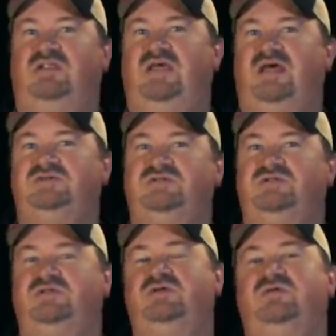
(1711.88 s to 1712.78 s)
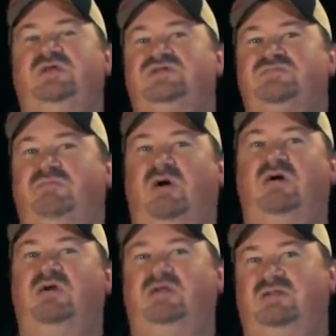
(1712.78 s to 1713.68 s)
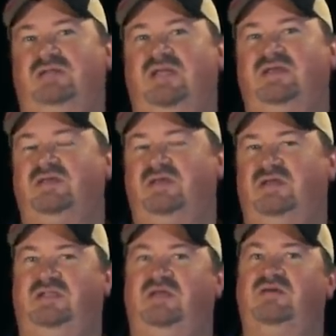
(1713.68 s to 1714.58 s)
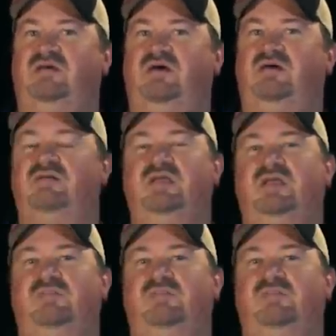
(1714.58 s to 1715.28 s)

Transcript: allows you to do is bark like a cut down call,